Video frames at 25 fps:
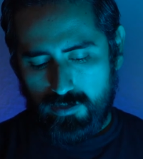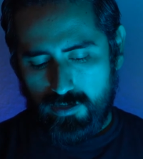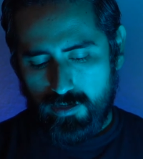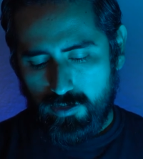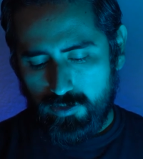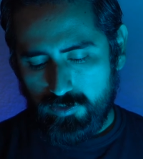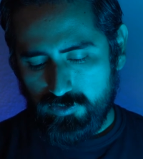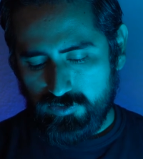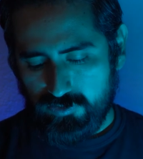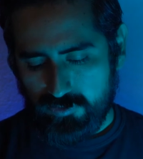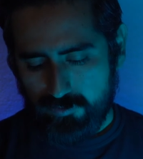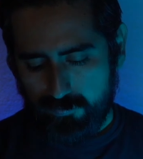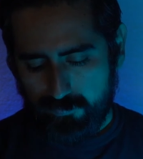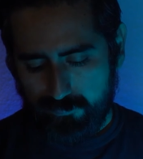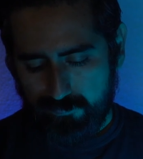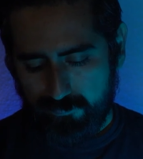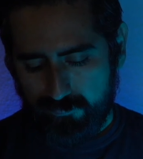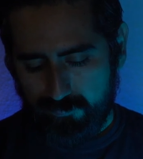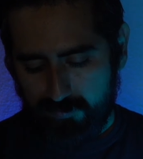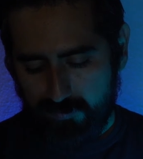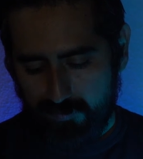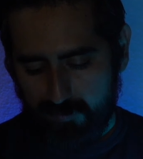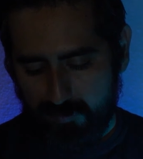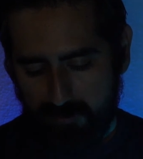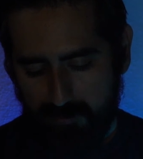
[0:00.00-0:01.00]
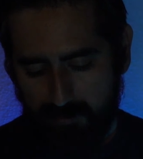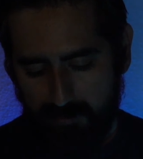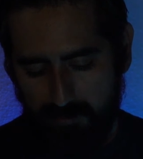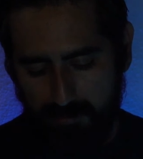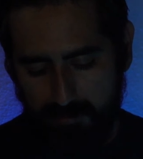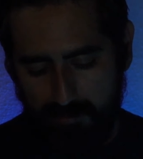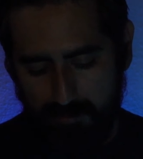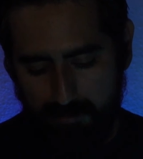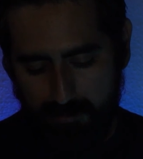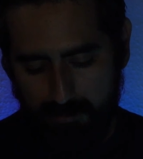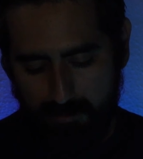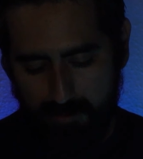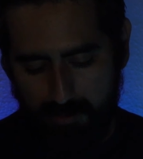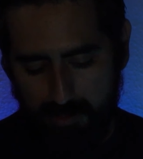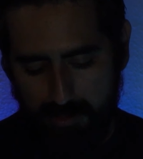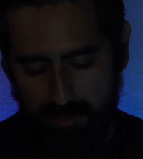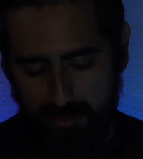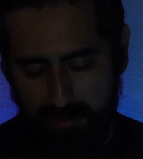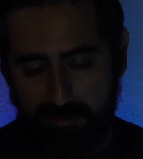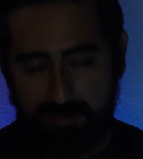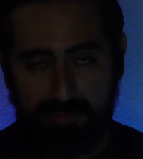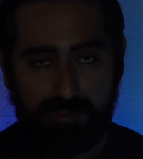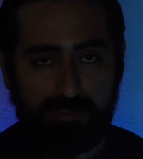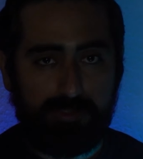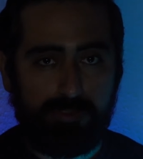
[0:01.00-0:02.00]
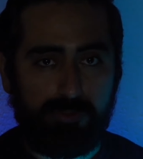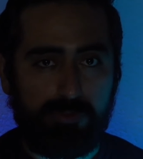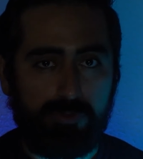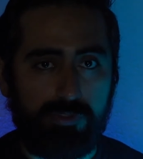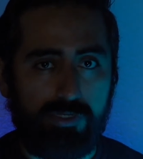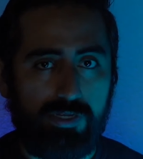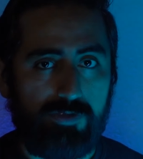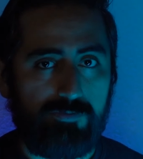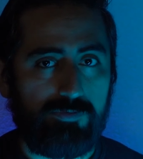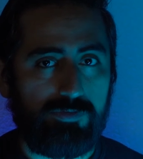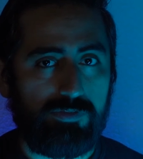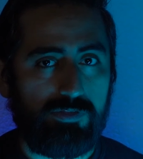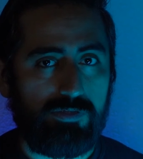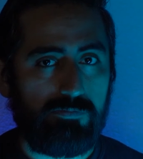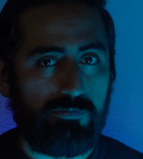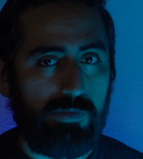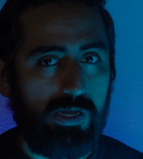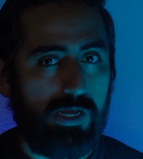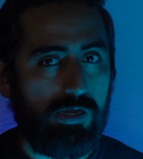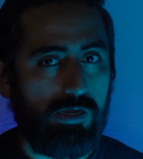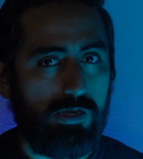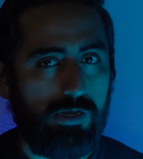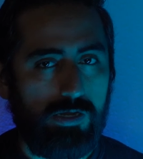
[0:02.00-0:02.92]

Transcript: Awesome. Let's turn everything back